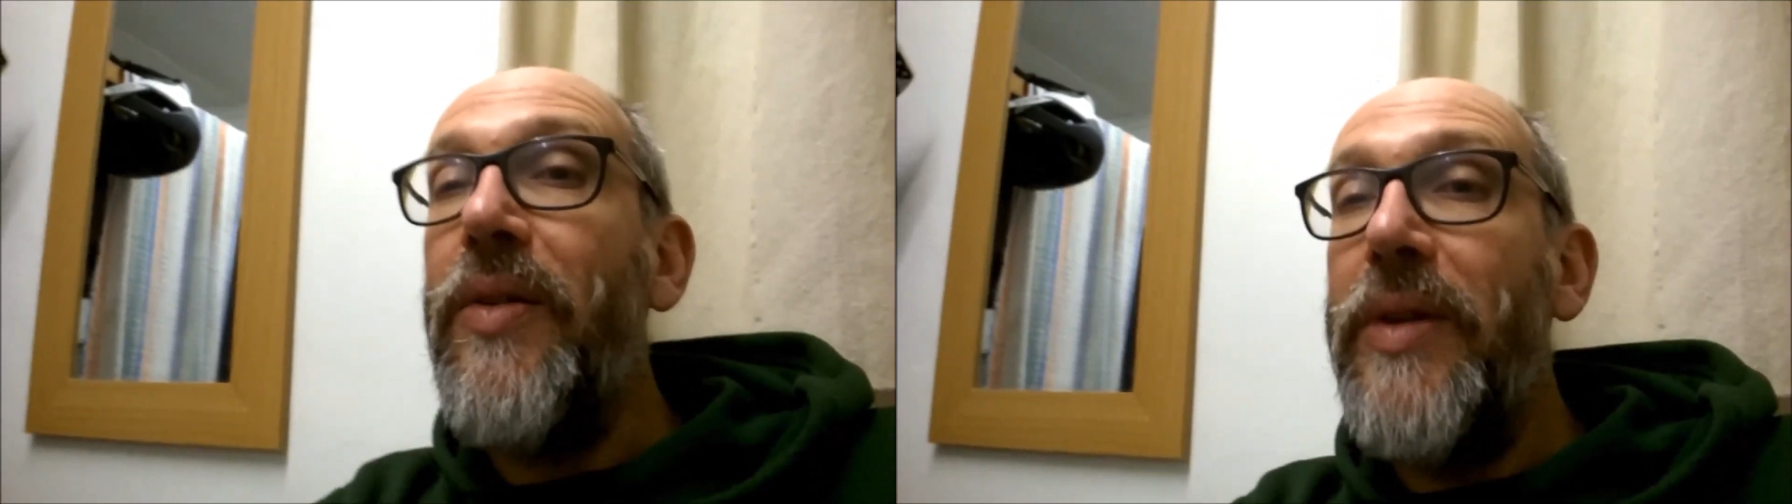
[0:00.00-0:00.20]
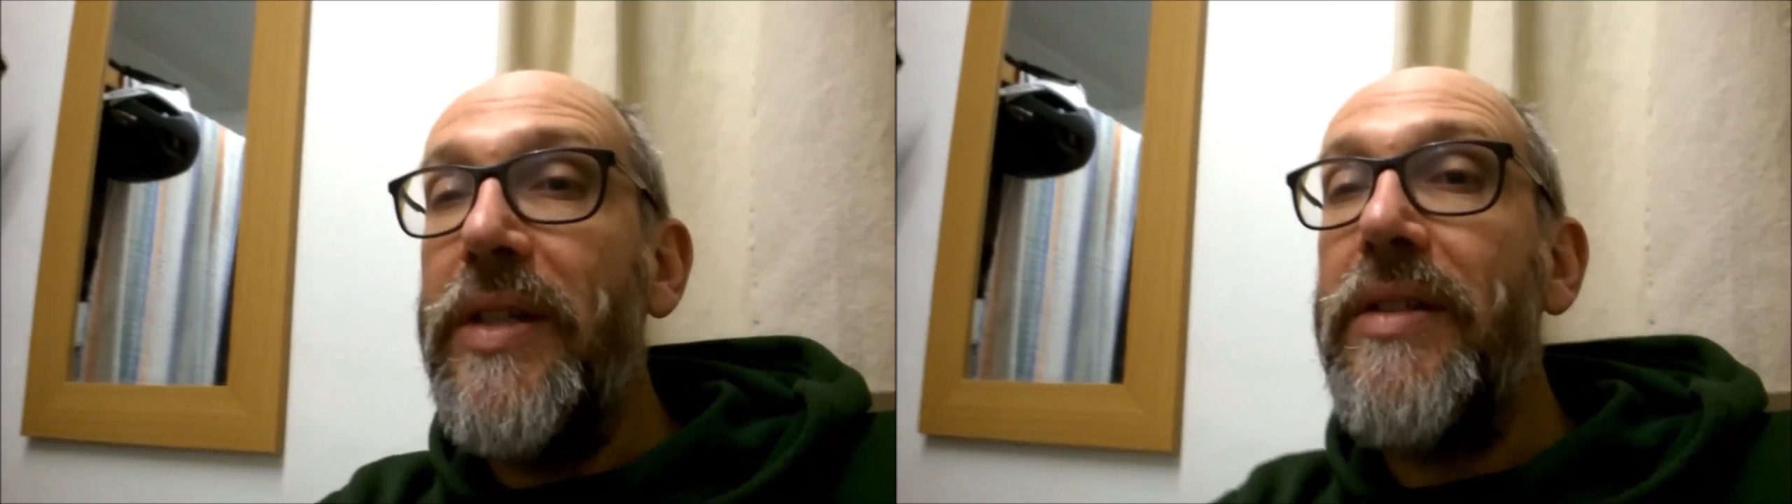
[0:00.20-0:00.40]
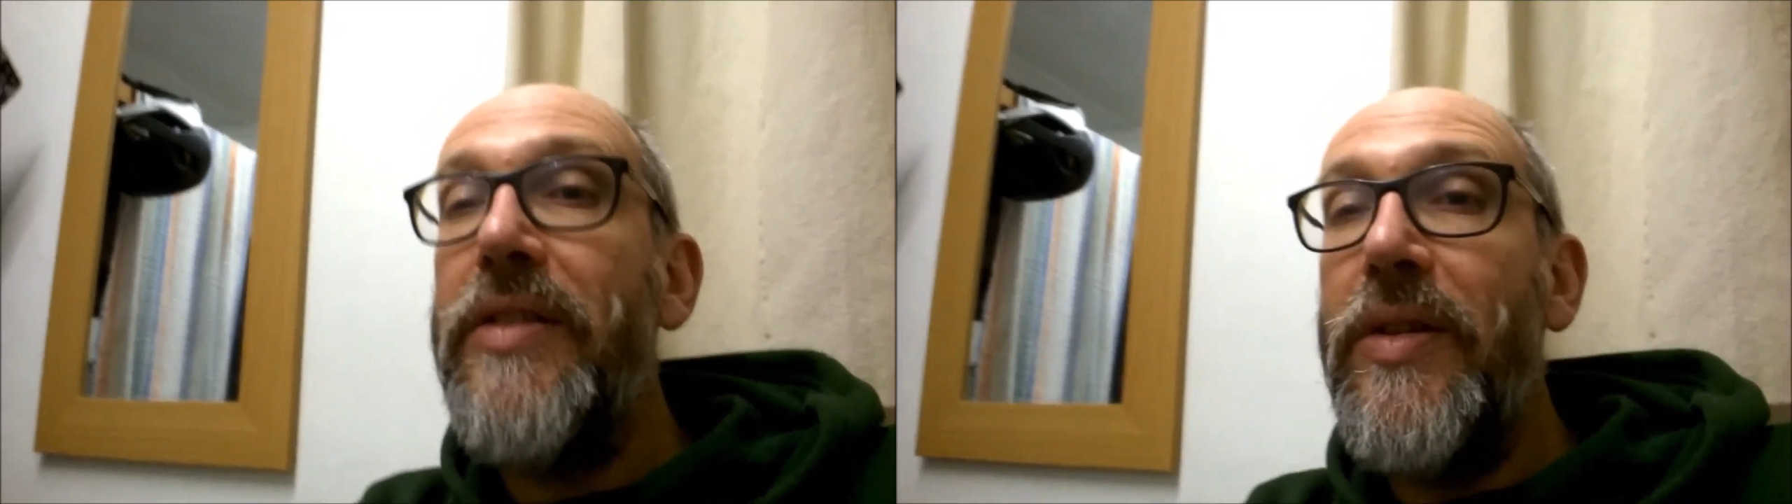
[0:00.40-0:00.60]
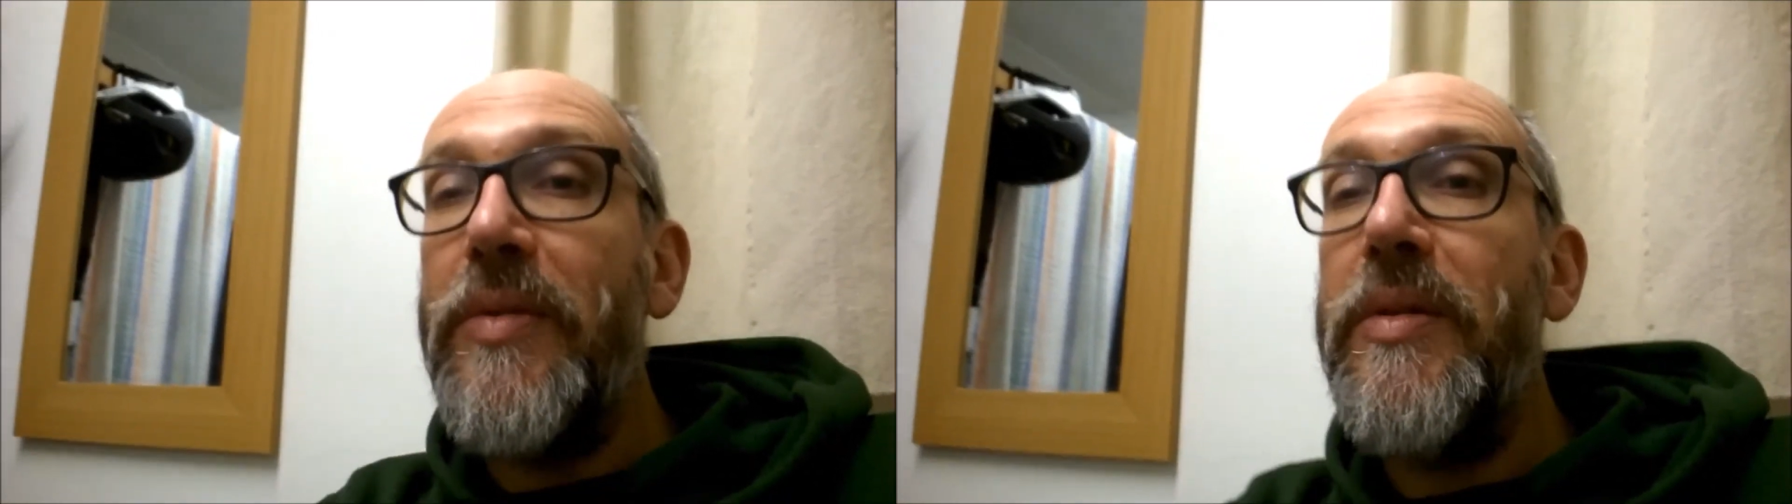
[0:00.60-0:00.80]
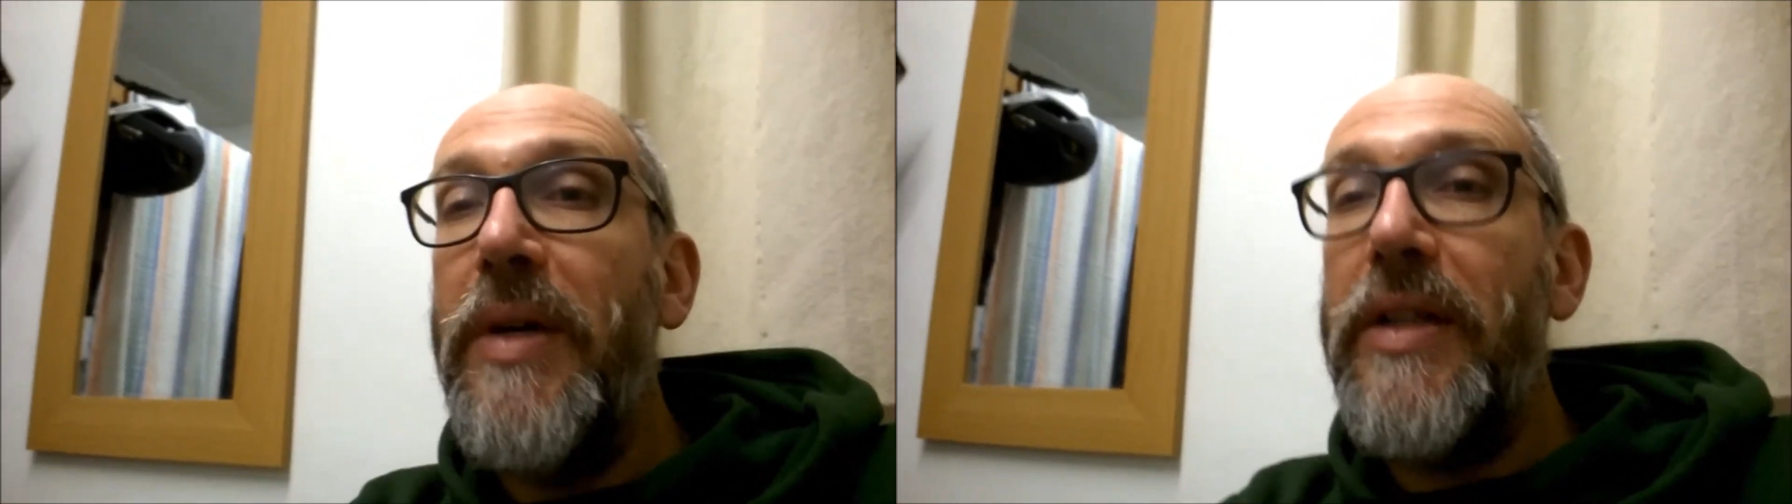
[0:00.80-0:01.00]
which
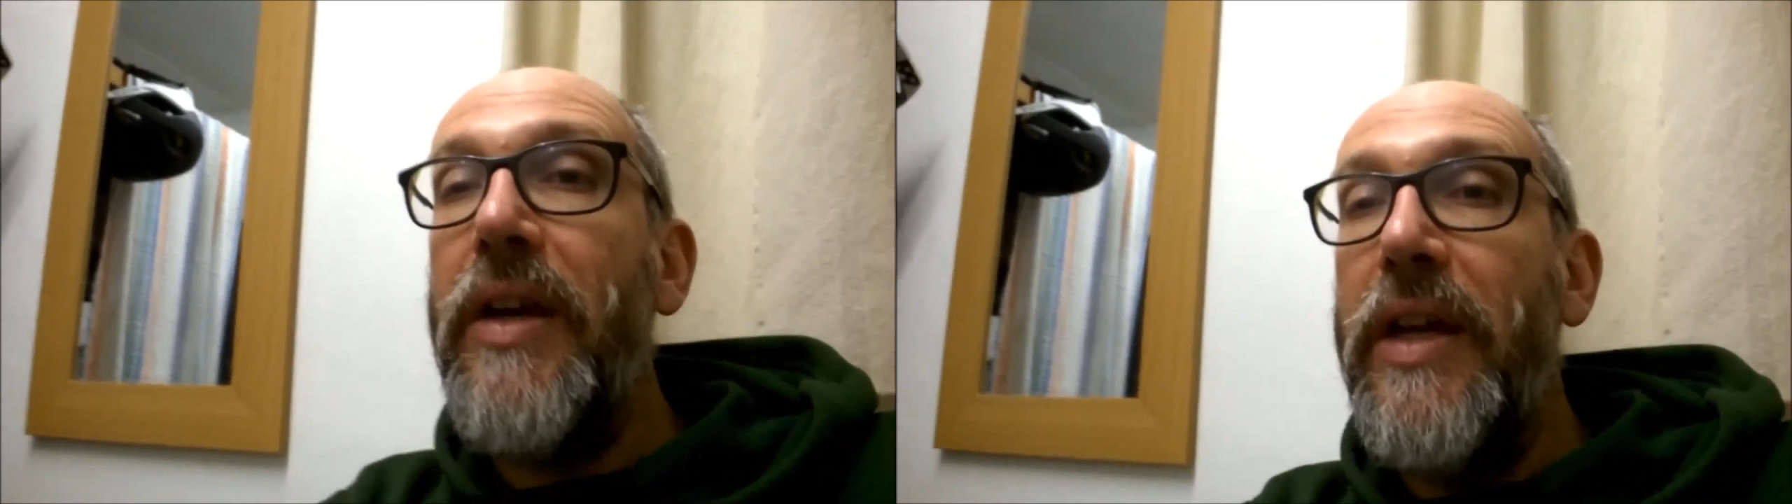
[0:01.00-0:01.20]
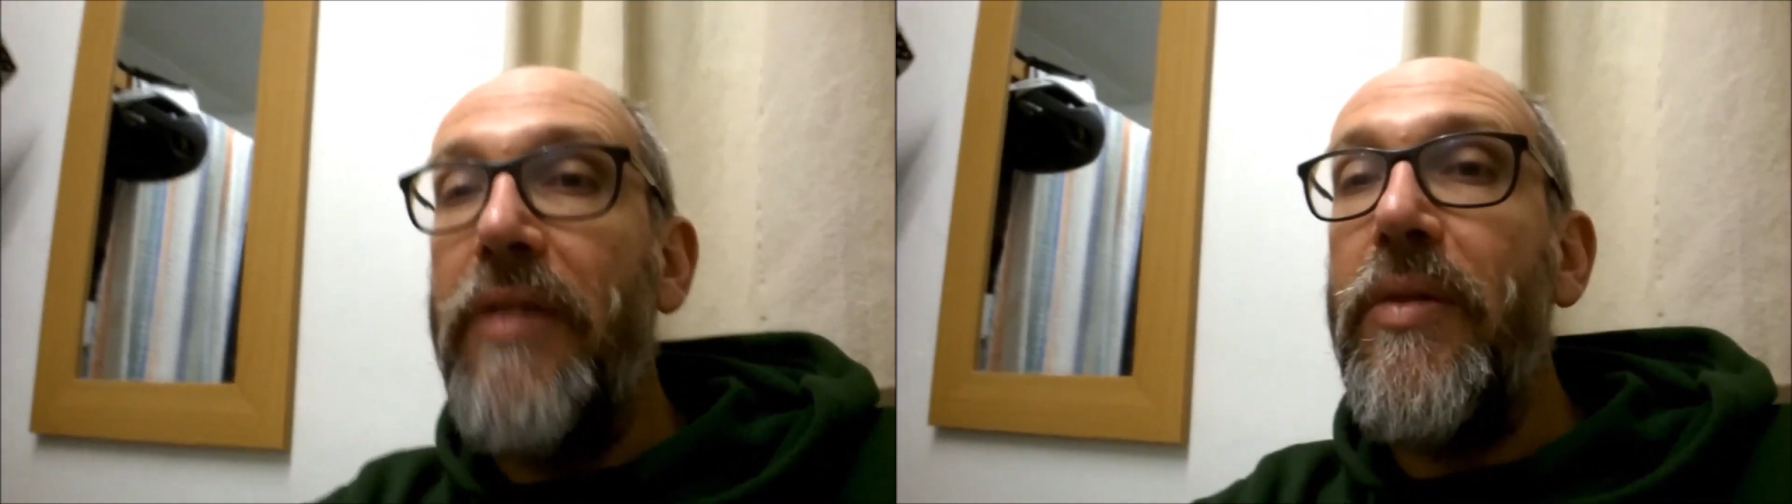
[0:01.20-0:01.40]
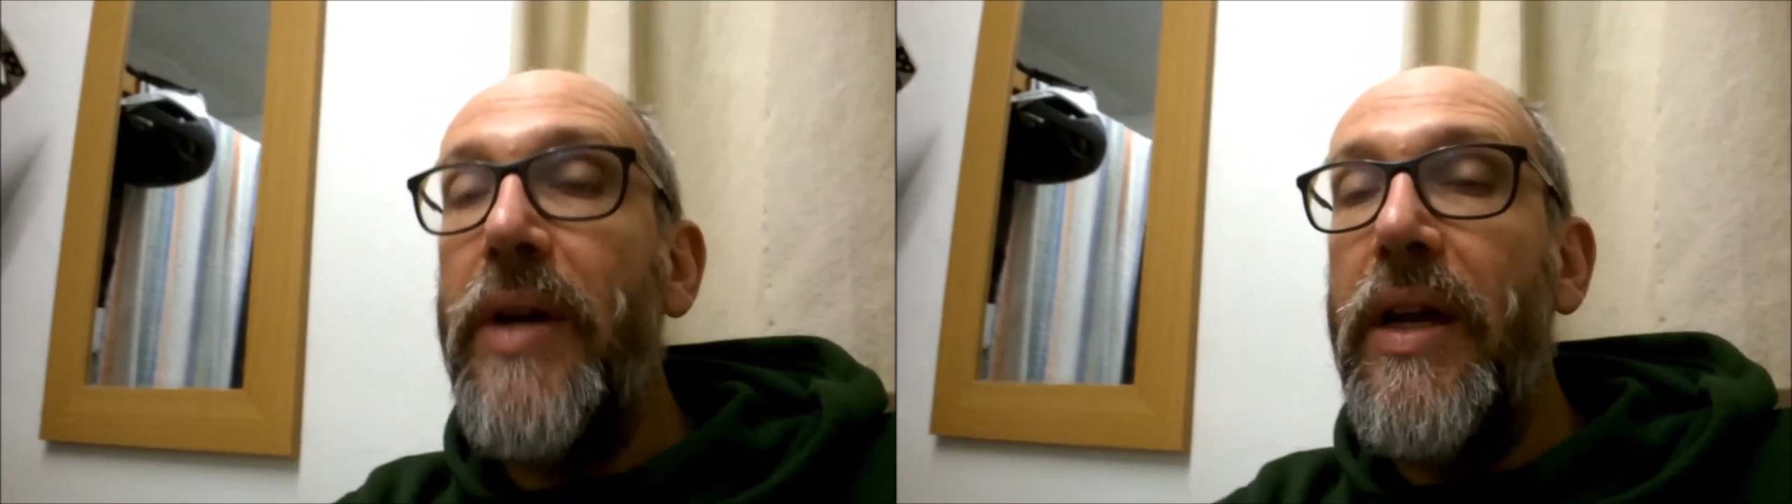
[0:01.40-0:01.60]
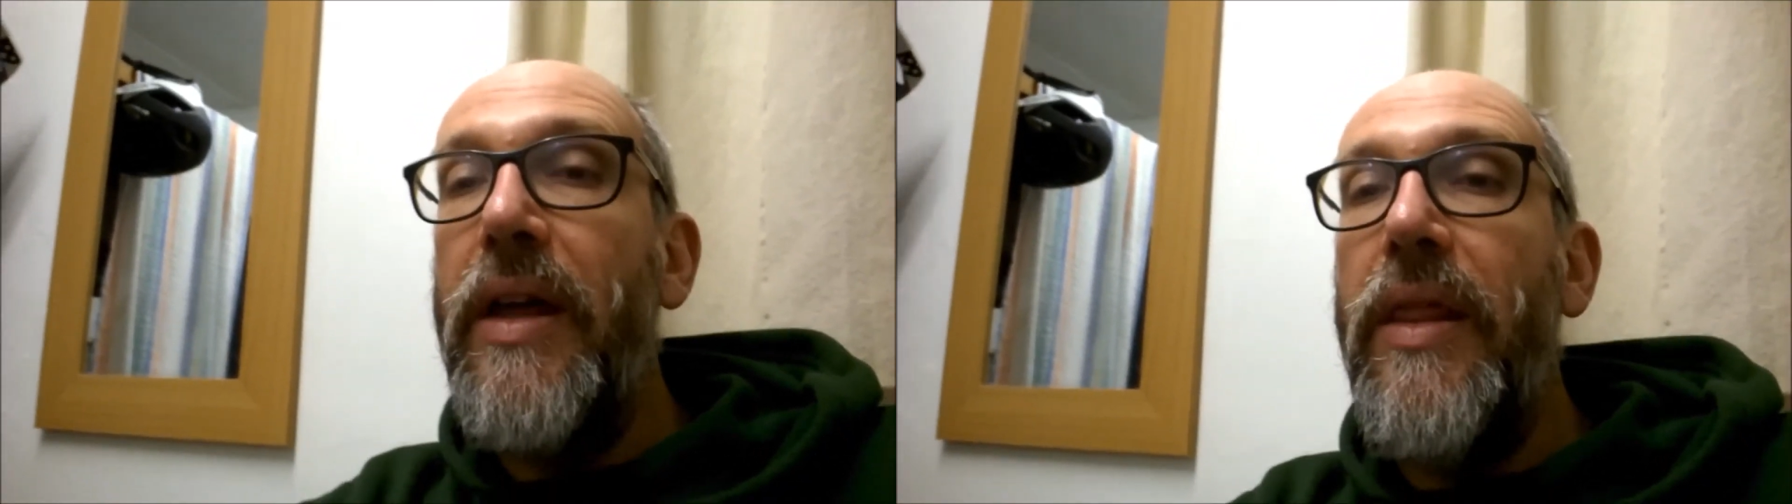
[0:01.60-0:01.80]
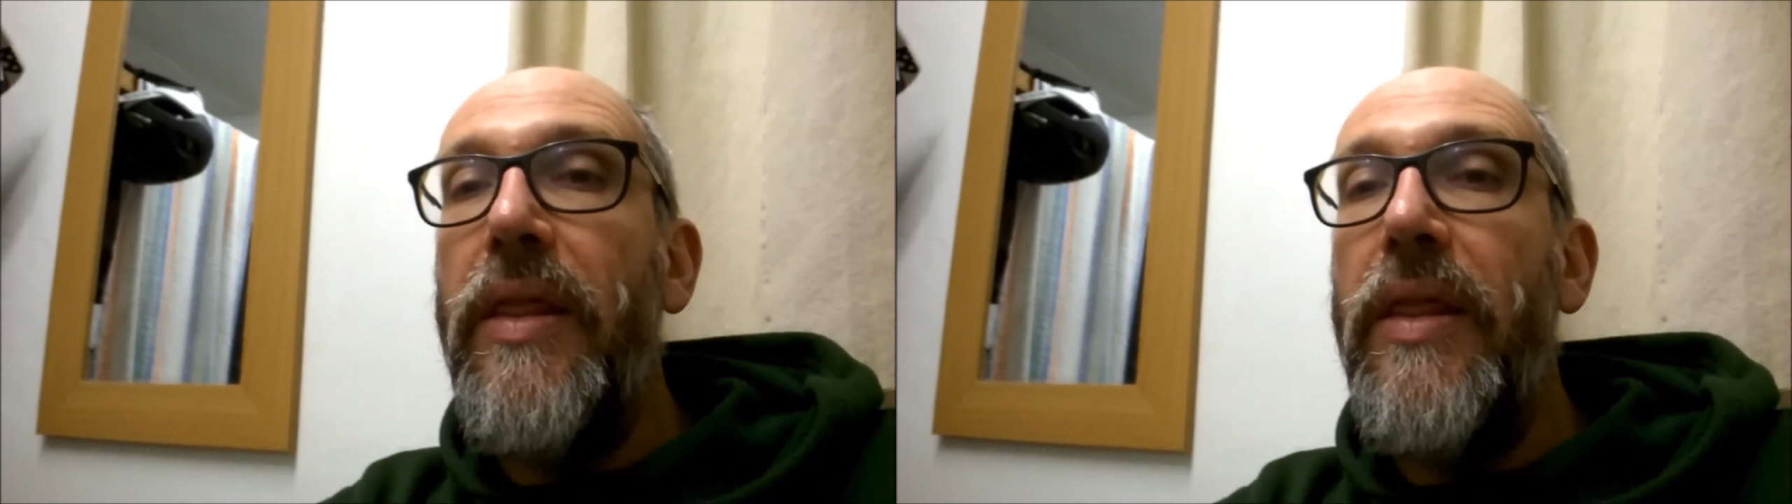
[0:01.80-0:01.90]
stops the mud going everywhere.